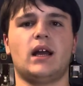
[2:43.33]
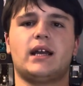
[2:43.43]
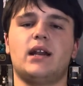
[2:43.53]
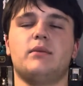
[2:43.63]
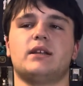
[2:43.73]
I
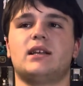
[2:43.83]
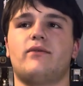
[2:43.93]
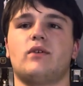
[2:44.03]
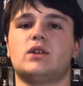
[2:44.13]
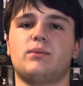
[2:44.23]
kind of missed
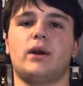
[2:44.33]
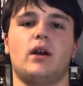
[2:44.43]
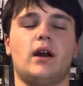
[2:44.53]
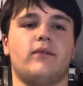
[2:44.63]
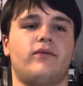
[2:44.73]
that first spray.
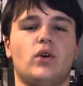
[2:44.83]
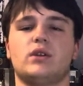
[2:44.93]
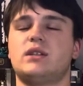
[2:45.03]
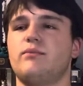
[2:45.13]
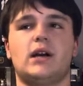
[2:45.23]
All right,
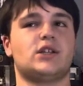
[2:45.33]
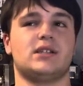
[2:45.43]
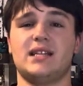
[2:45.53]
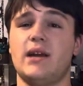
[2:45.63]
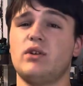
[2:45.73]
first
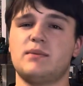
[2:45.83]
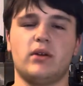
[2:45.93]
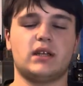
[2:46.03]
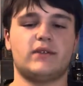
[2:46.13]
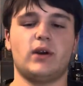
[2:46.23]
impressions. Never
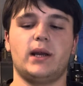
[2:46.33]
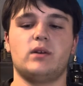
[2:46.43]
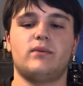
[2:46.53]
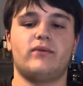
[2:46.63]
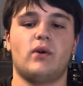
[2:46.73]
smelled this
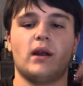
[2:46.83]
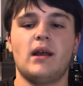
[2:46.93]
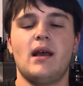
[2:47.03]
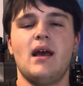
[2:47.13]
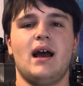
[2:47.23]
fragrance before.
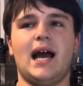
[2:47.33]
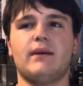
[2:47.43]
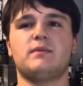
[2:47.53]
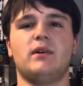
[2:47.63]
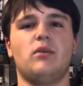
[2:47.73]
I
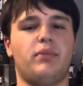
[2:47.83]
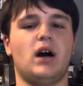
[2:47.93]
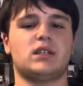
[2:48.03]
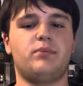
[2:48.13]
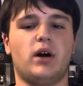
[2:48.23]
have smelled
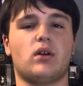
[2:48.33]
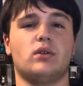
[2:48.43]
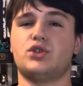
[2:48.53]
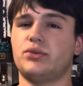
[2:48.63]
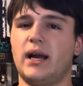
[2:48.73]
Boss
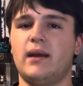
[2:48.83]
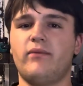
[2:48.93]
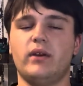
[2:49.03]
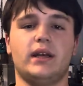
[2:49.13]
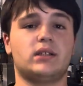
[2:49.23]
Bottled
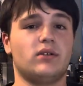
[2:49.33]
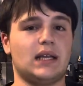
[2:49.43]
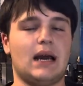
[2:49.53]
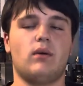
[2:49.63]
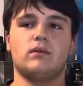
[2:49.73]
Triumph Elixir.
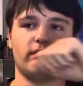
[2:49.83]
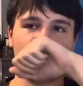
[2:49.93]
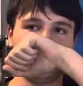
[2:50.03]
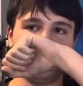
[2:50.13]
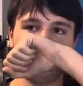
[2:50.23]
That one was
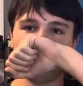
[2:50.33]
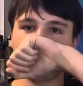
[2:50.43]
really good.